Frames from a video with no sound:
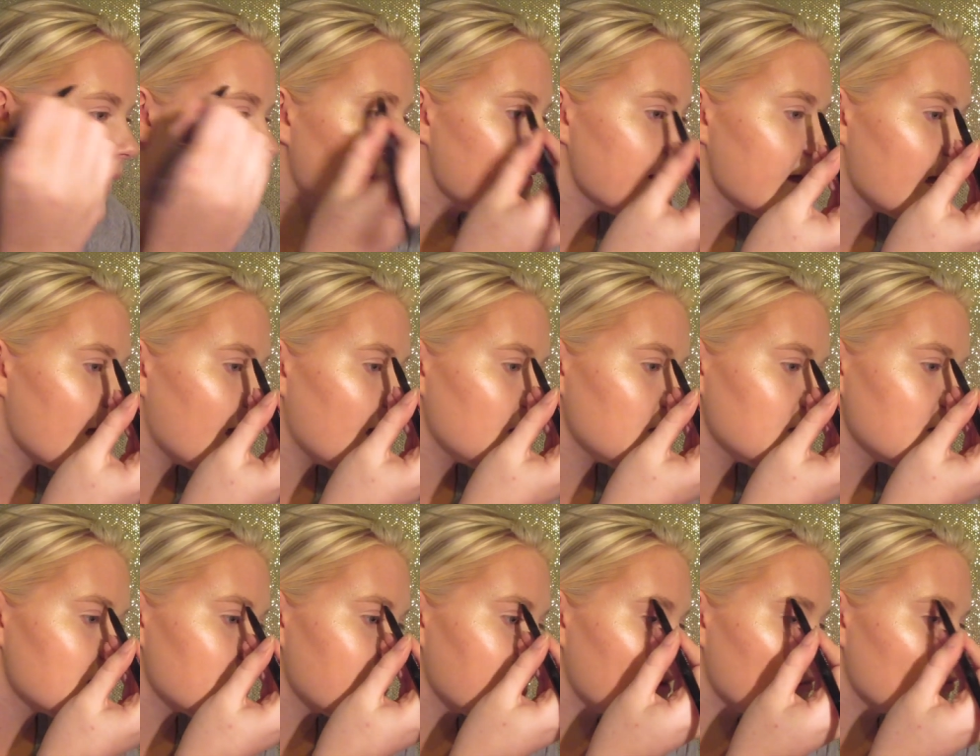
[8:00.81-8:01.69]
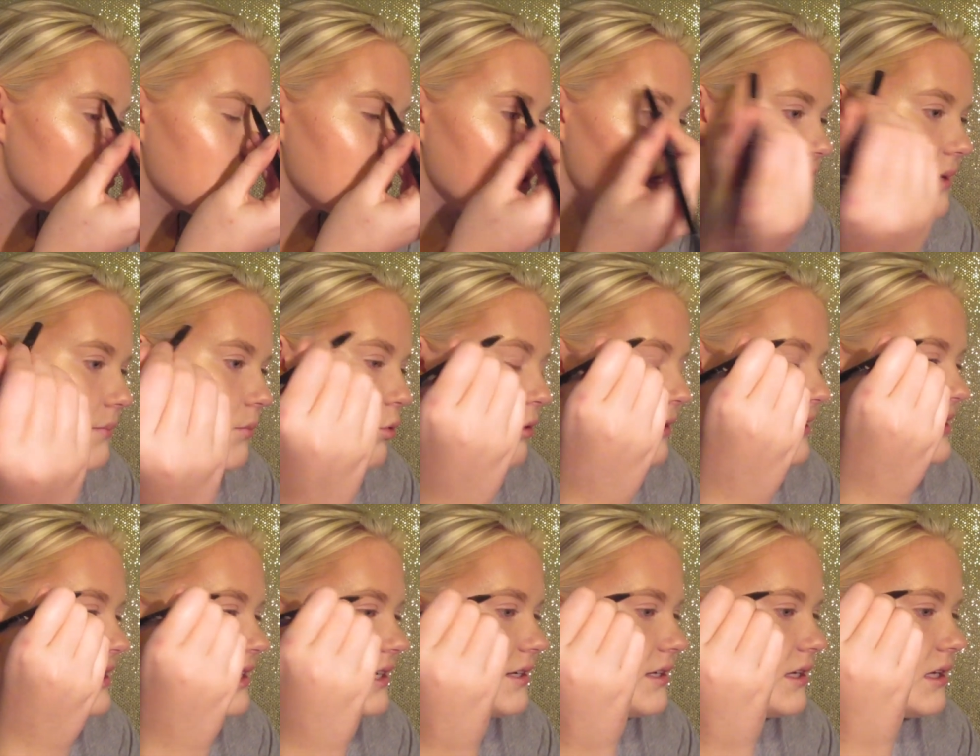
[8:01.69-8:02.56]
on the end is like really
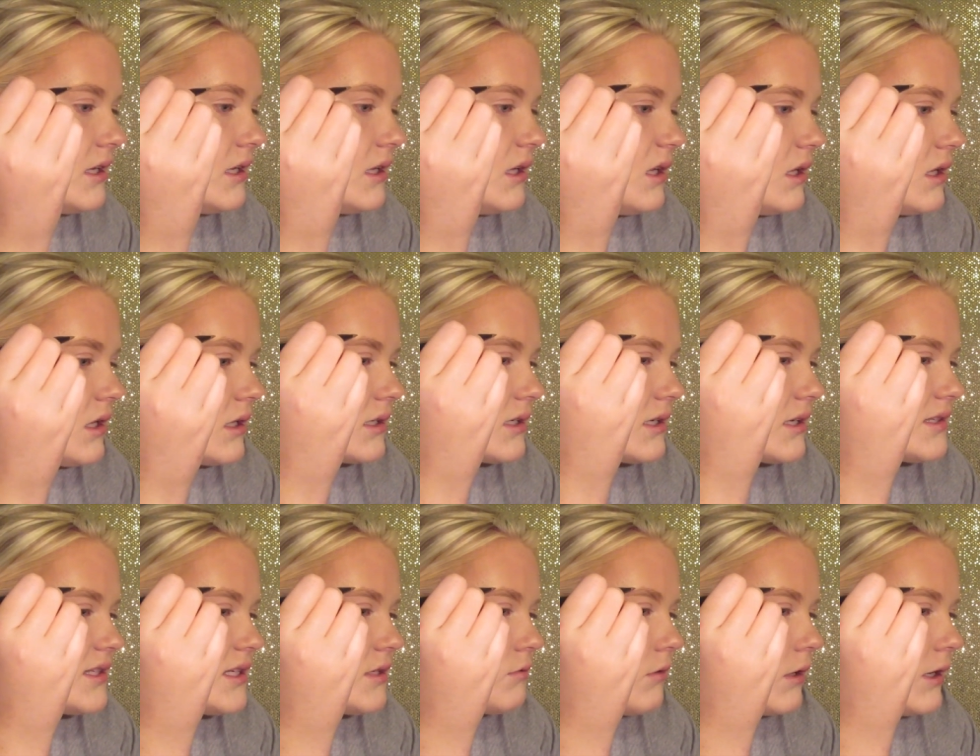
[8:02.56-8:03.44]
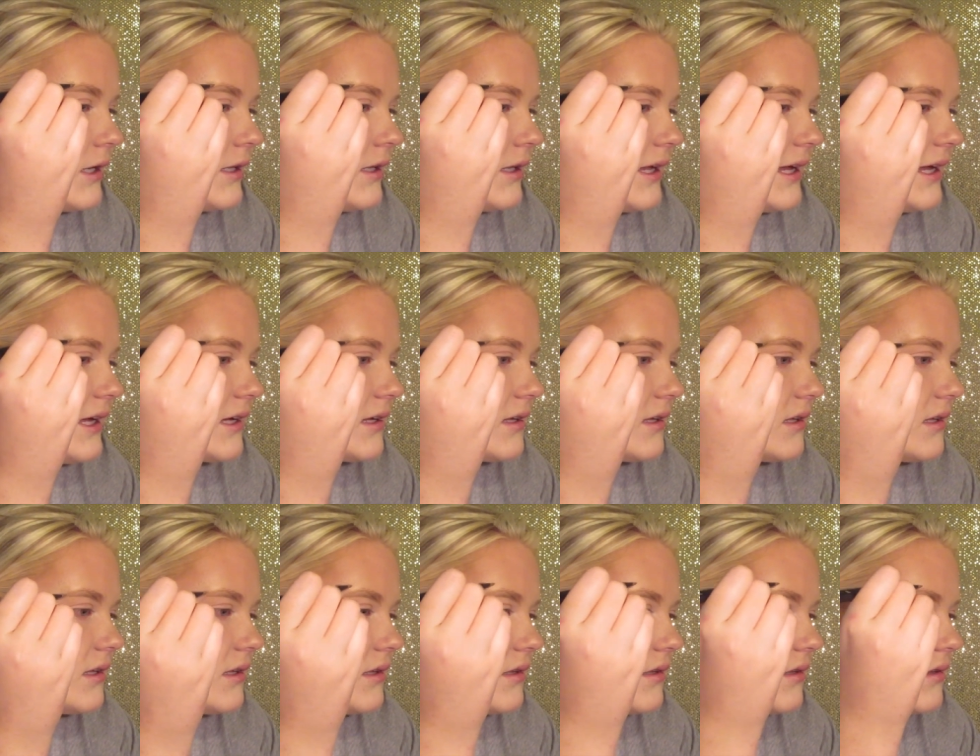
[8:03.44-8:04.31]
pointed because you want like
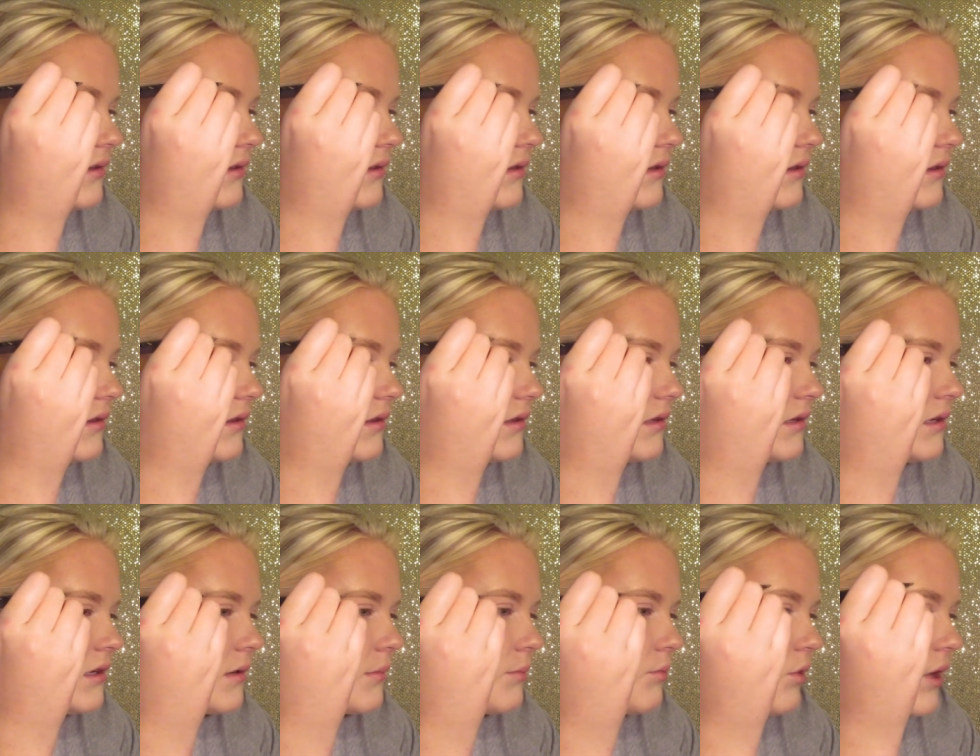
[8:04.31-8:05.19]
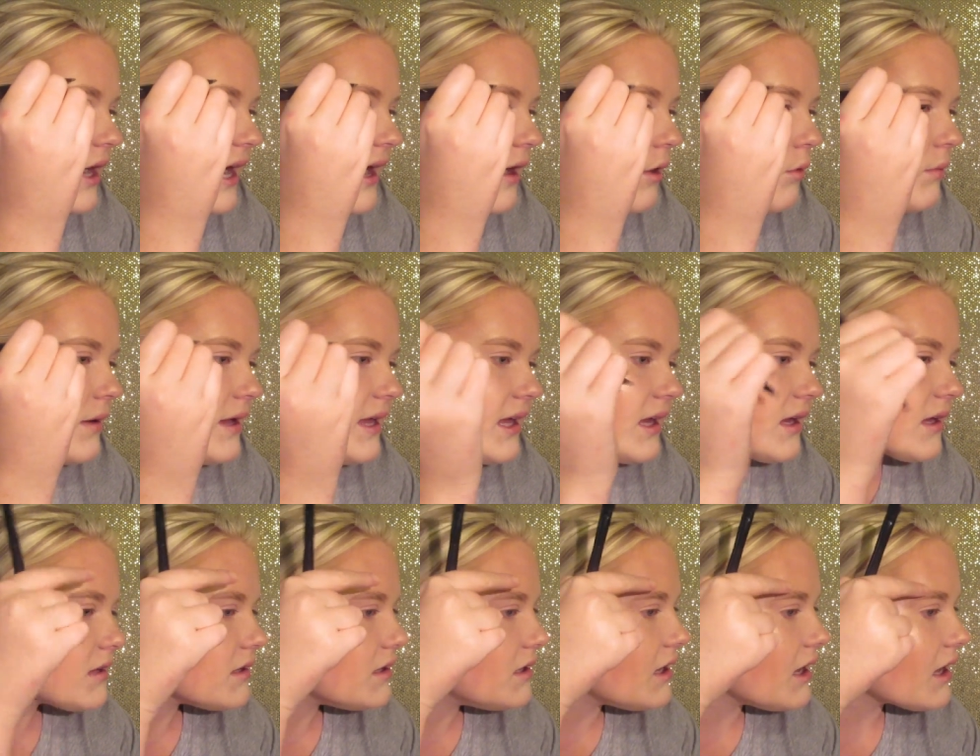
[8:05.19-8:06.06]
your brow
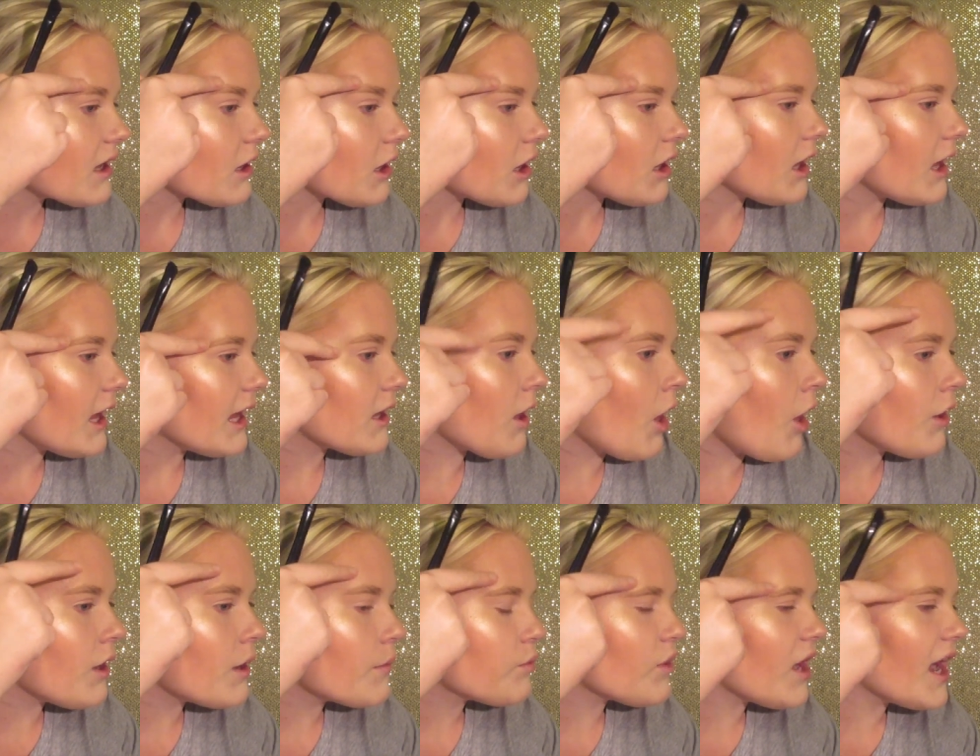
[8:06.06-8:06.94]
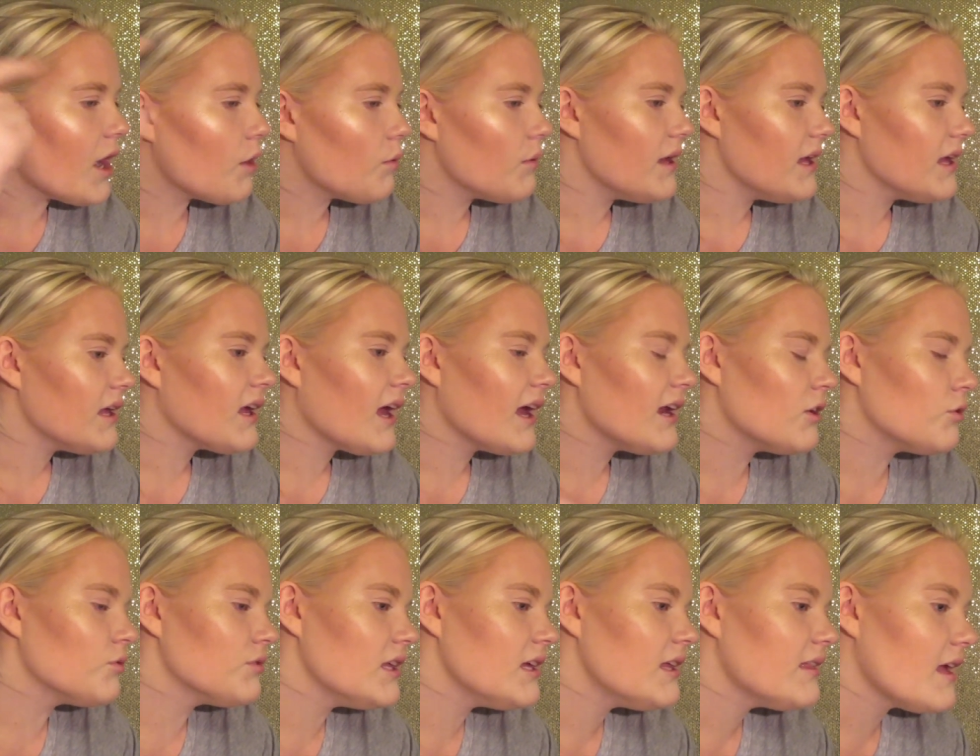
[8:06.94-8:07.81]
wing I call it a brow wing. I
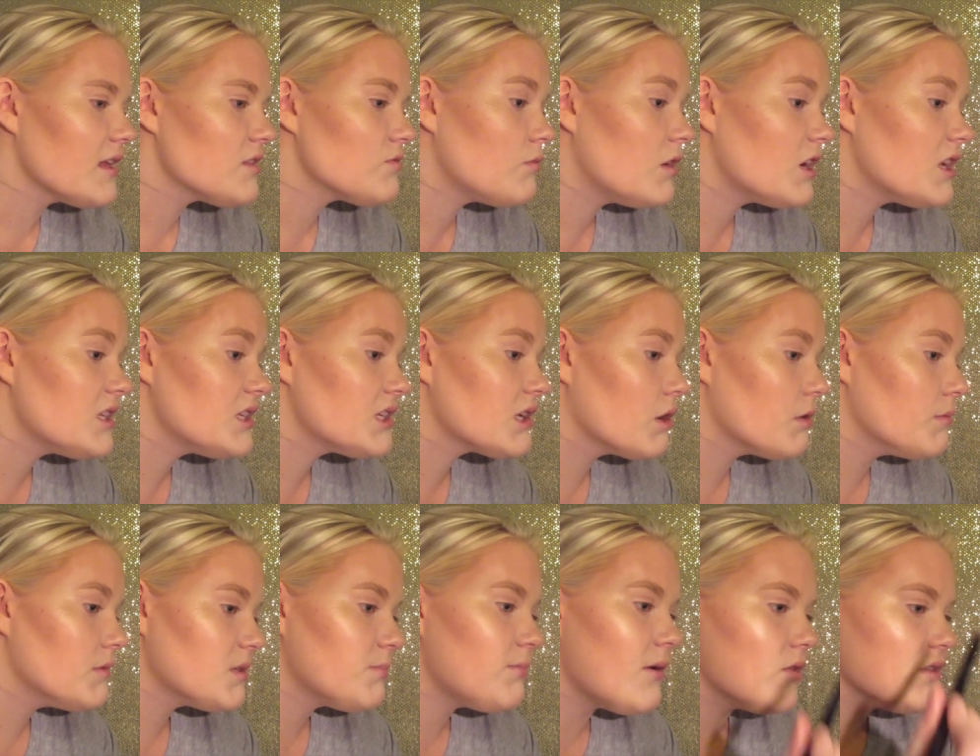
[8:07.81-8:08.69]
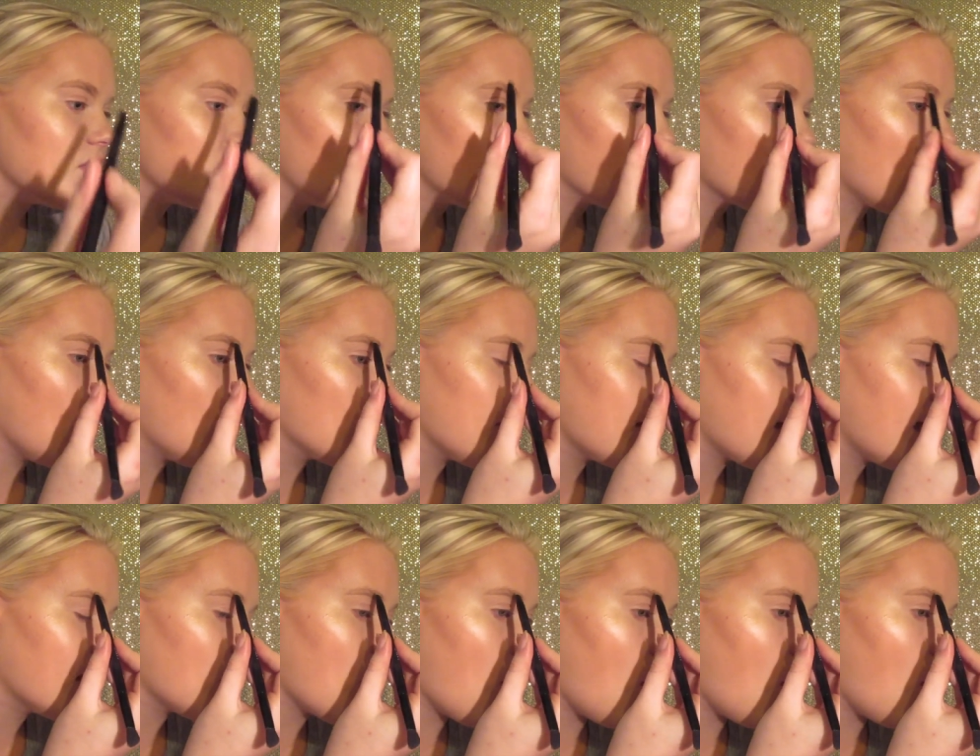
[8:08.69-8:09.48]
don't think that's what it's supposed to be called, but I